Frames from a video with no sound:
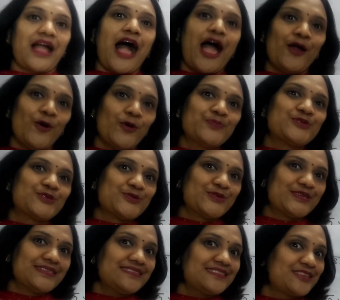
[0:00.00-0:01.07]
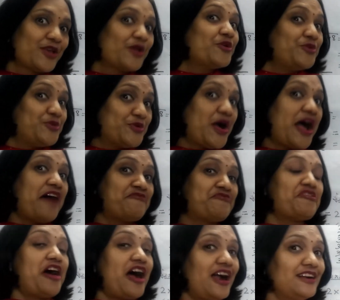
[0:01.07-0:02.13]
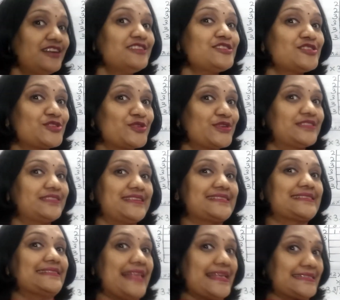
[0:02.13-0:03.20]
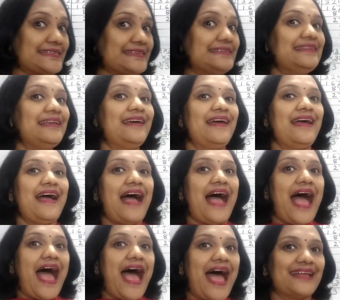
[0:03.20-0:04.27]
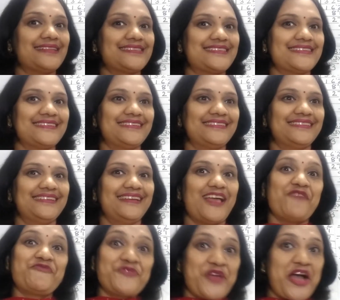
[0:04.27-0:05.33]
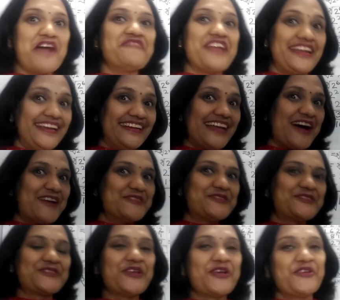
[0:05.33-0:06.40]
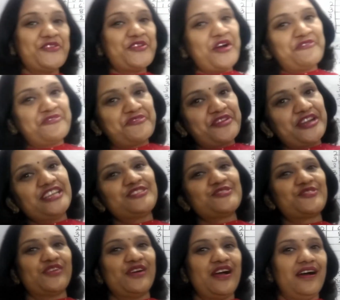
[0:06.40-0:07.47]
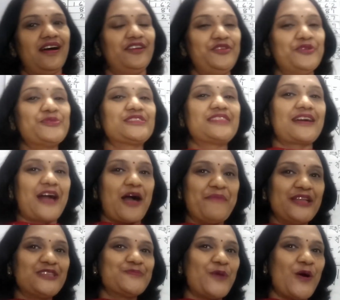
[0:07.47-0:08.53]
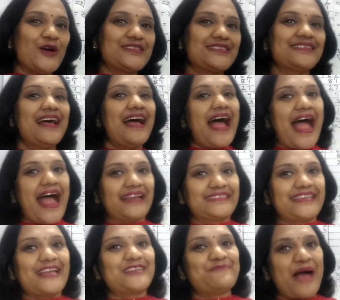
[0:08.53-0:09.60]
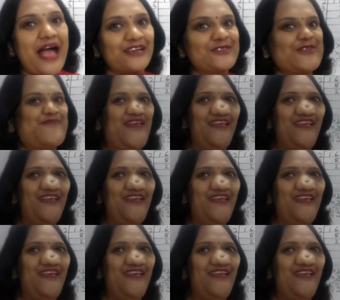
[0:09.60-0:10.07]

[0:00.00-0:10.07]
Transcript: I hope students you have understood this lesson, and if you have any doubts you are free to use the comment box and get back to